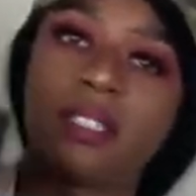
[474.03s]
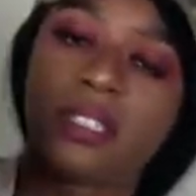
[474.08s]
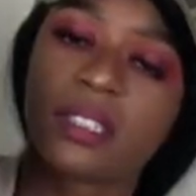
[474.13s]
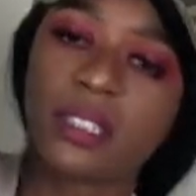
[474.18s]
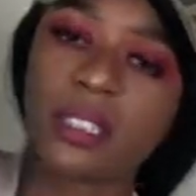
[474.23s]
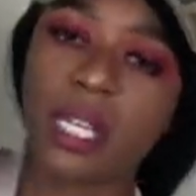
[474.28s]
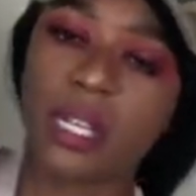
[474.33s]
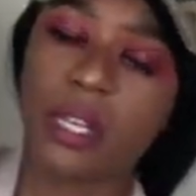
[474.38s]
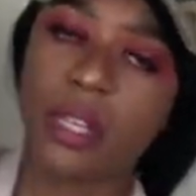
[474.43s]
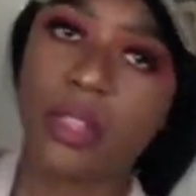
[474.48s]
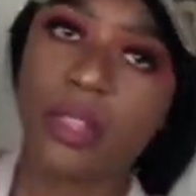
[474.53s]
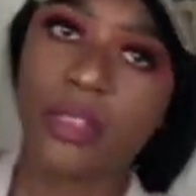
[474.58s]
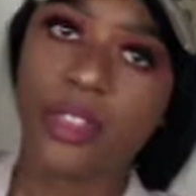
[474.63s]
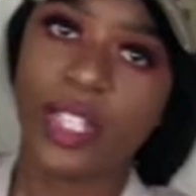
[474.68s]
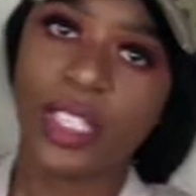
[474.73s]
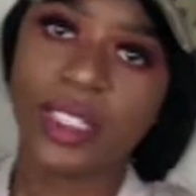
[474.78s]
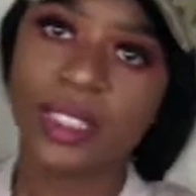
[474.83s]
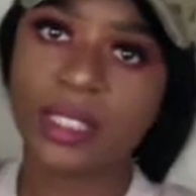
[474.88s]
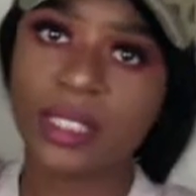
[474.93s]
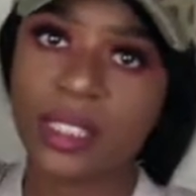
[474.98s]
So
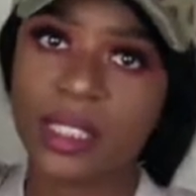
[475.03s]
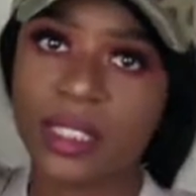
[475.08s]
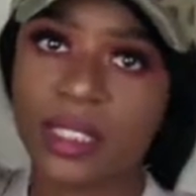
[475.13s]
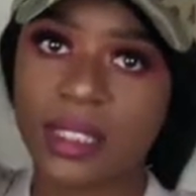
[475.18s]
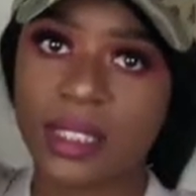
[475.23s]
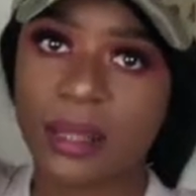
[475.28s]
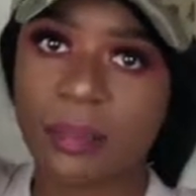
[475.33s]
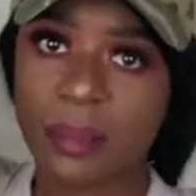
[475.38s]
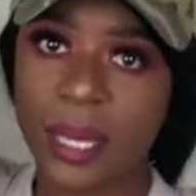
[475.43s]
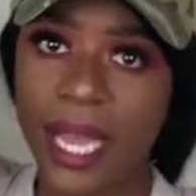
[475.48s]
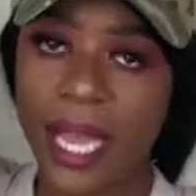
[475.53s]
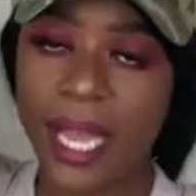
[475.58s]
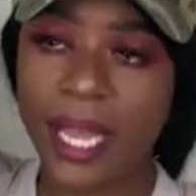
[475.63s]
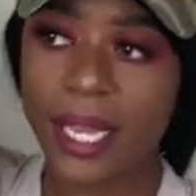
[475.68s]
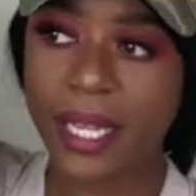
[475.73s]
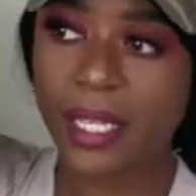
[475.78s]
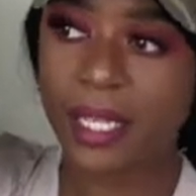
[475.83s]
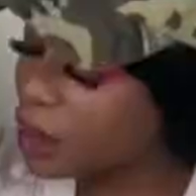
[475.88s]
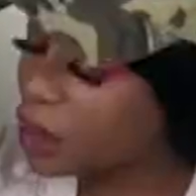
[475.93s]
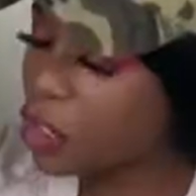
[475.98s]
this is the
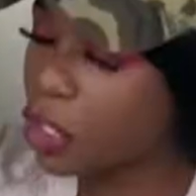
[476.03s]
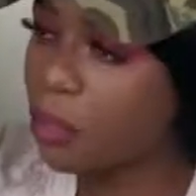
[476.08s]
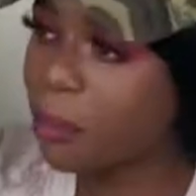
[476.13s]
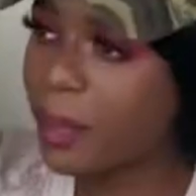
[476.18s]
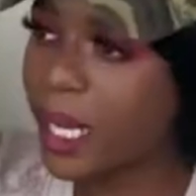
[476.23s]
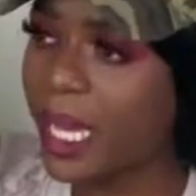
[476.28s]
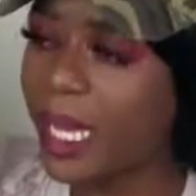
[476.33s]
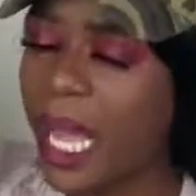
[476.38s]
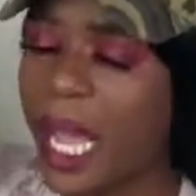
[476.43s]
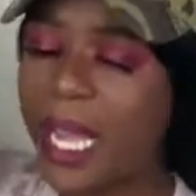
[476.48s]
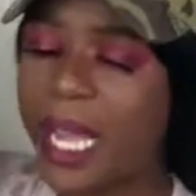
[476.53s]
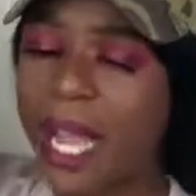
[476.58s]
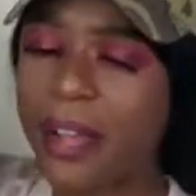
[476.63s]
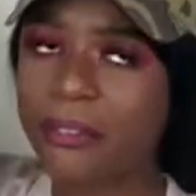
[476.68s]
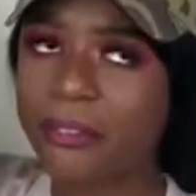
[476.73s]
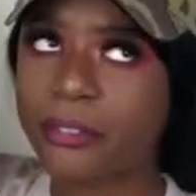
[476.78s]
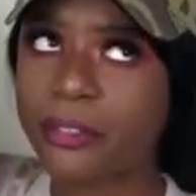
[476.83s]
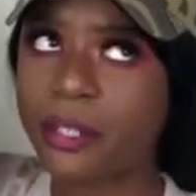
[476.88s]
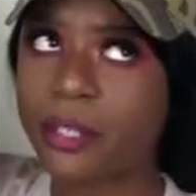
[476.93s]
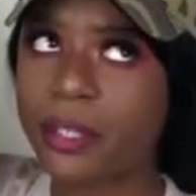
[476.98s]
bag. The tote bag I
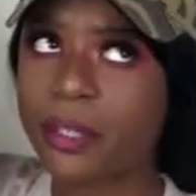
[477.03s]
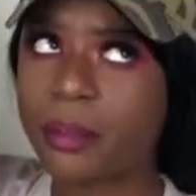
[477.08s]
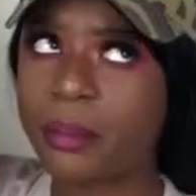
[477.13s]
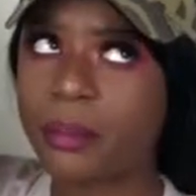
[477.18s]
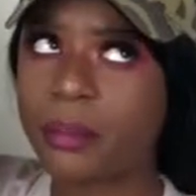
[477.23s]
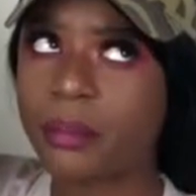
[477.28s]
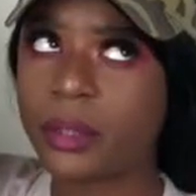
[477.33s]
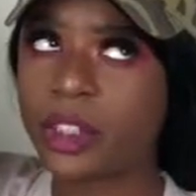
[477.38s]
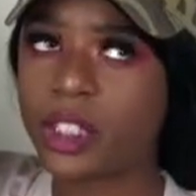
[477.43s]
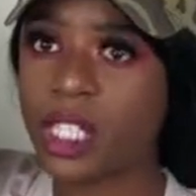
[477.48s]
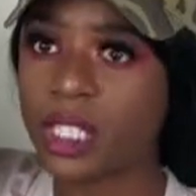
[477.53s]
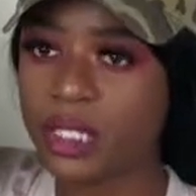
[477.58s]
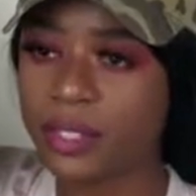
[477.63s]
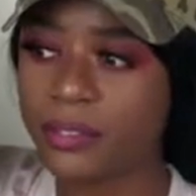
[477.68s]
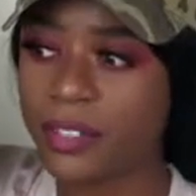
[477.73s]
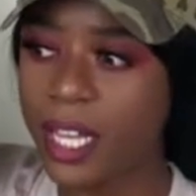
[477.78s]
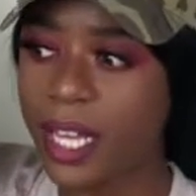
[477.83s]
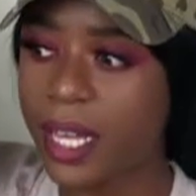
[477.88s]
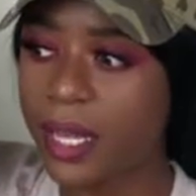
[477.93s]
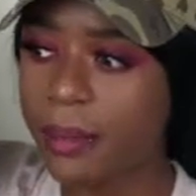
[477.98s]
got from Just
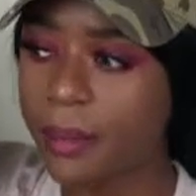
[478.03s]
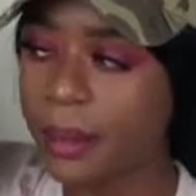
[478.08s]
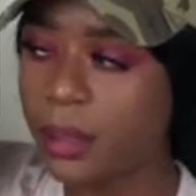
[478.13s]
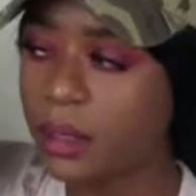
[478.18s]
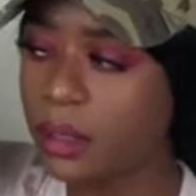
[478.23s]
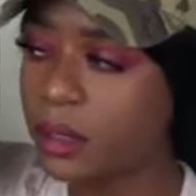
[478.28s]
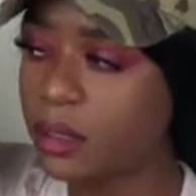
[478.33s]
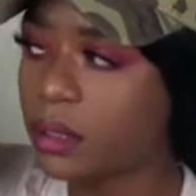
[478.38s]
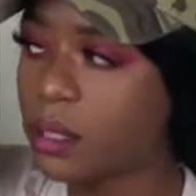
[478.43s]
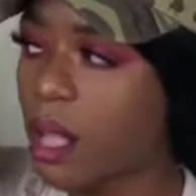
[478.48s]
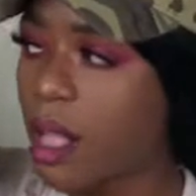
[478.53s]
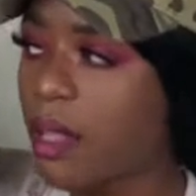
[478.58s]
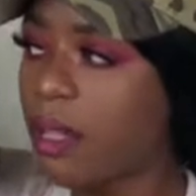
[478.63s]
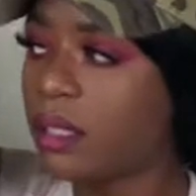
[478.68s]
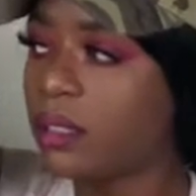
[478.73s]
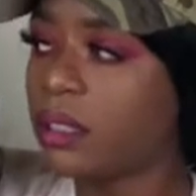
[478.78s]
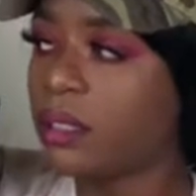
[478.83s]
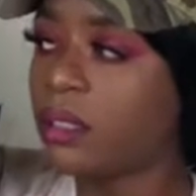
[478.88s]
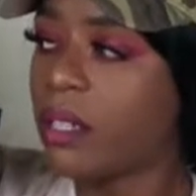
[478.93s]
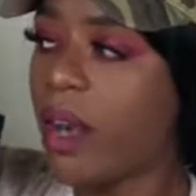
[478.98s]
Fab.
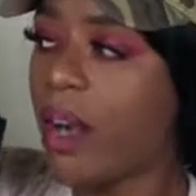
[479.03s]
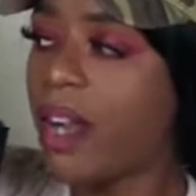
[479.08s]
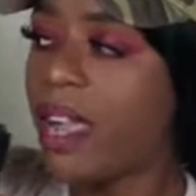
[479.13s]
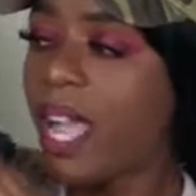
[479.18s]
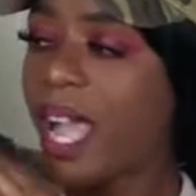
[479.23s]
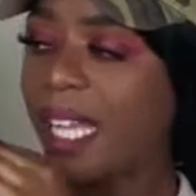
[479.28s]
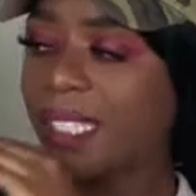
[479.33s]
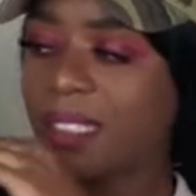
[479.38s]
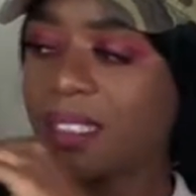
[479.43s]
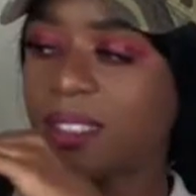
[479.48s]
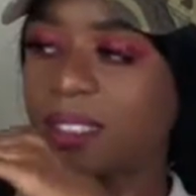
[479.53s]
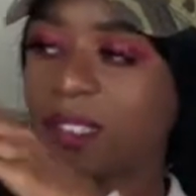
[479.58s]
It has a